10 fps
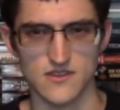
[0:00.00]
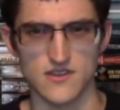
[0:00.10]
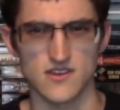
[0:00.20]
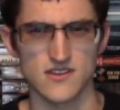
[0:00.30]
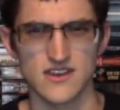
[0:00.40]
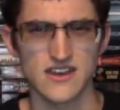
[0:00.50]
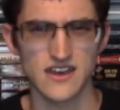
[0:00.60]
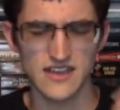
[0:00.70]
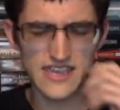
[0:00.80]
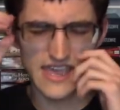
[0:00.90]

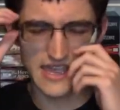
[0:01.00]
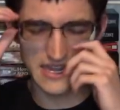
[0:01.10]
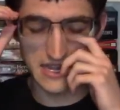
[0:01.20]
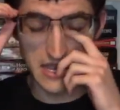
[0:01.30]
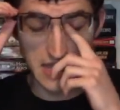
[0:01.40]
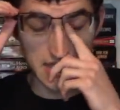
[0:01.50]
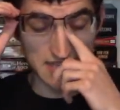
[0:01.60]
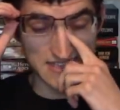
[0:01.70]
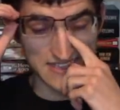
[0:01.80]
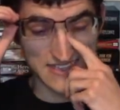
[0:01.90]
again,
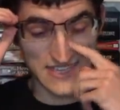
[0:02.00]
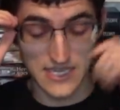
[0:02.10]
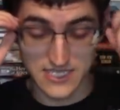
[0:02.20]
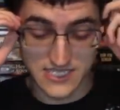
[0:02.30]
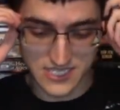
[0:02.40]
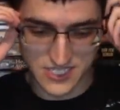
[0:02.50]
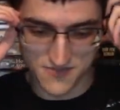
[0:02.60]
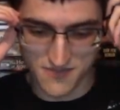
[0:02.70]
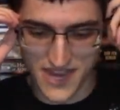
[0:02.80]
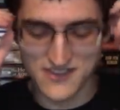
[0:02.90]
he's such a
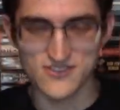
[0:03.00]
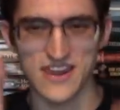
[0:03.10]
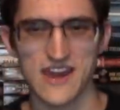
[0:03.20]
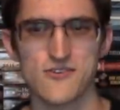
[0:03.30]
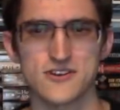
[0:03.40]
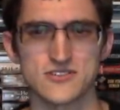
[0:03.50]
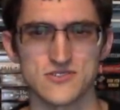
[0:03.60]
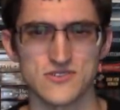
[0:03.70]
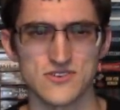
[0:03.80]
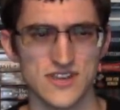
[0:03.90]
minor
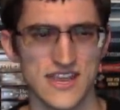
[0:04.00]
character,